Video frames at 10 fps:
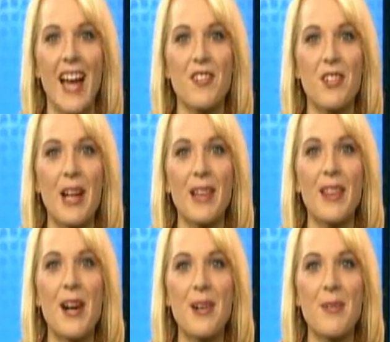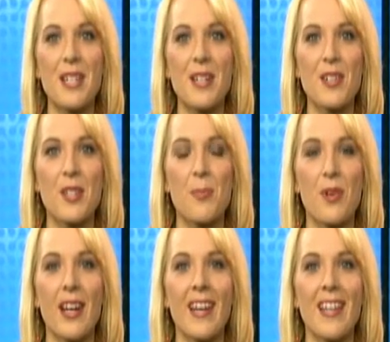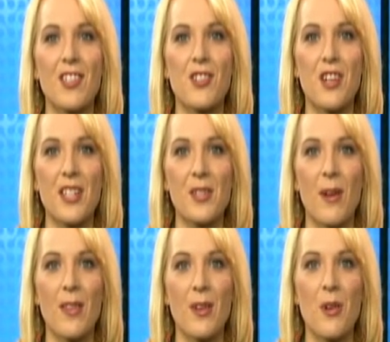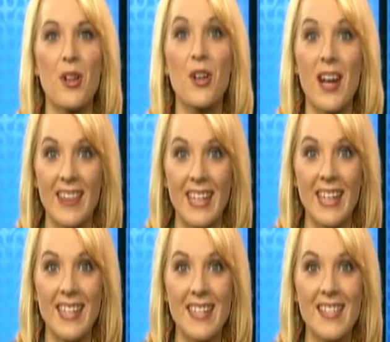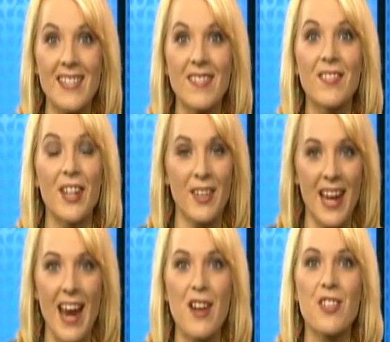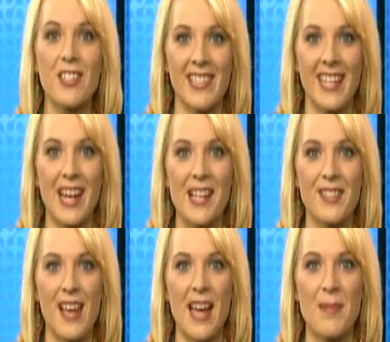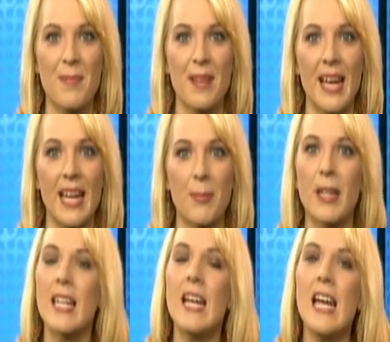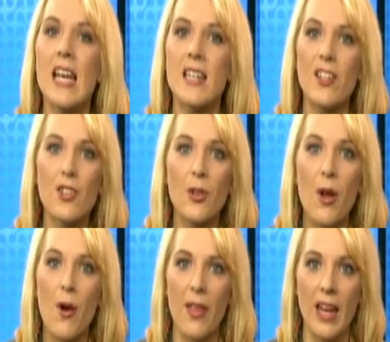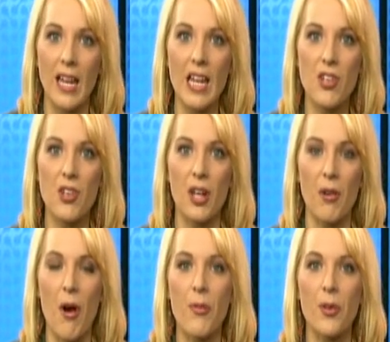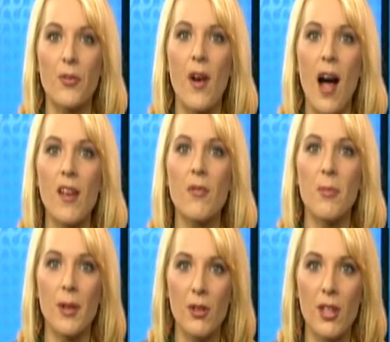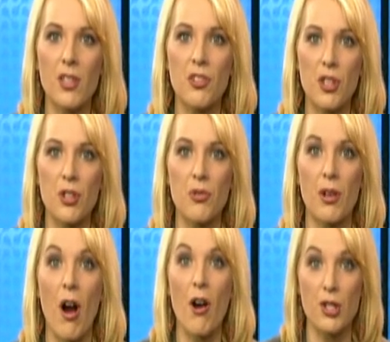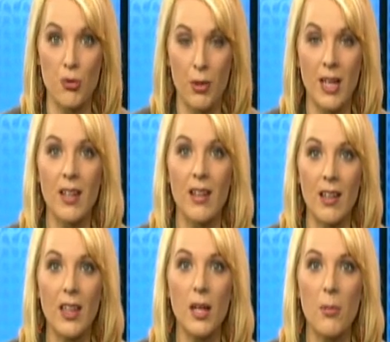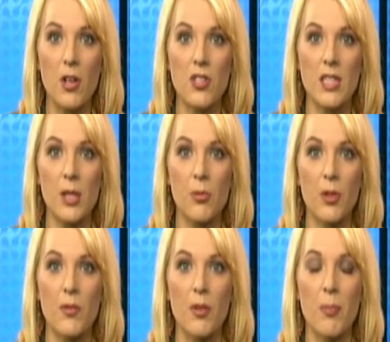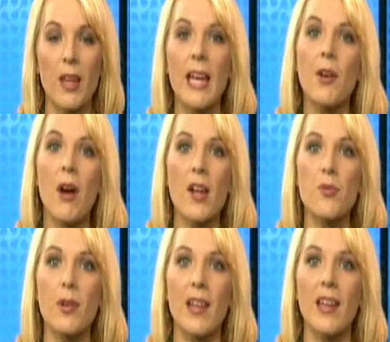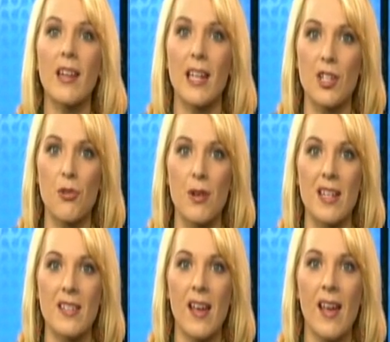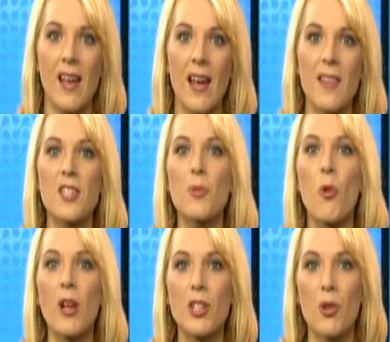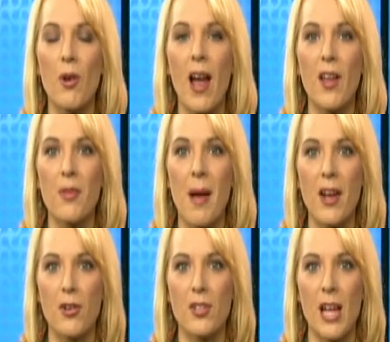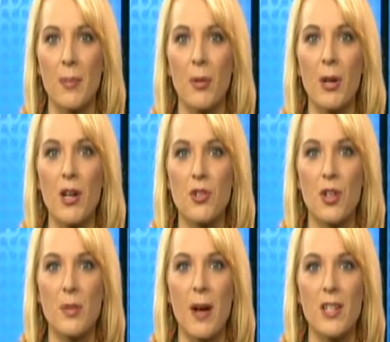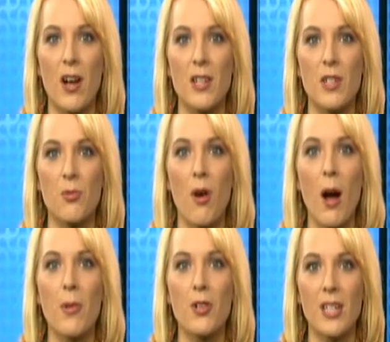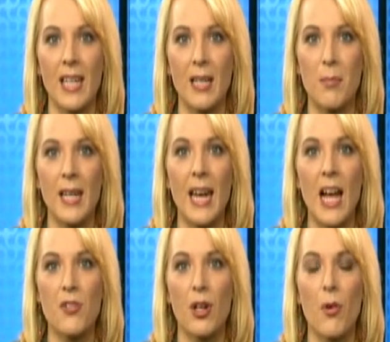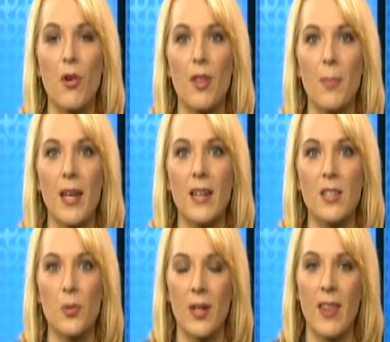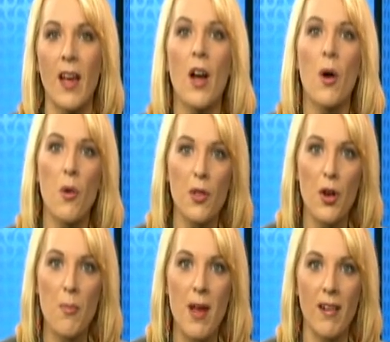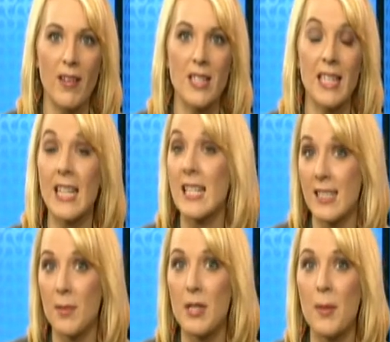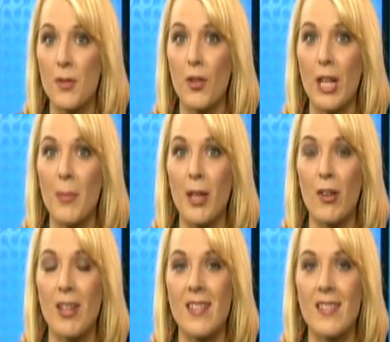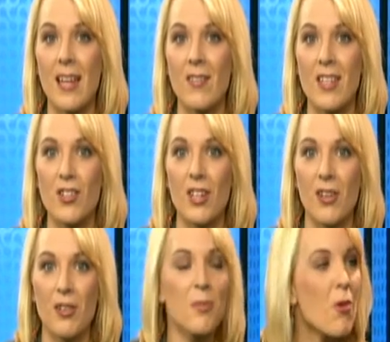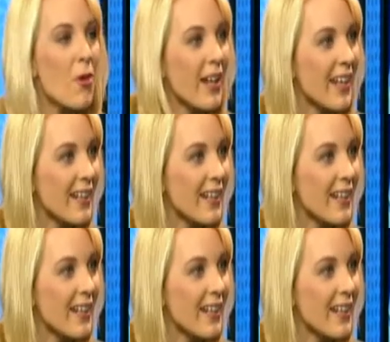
After a long winter, spring is just around the corner and the kids very anxious to get outside and play. But did you know that each year over 5 million children are treated in the emergency room for playground-related injuries? In this morning's Your Health Matters segment, we are joined by Dr. Robert Keehn, pediatric orthopedist with OrthoMaryland. He has some tips for keeping your kids safe this year. Good morning.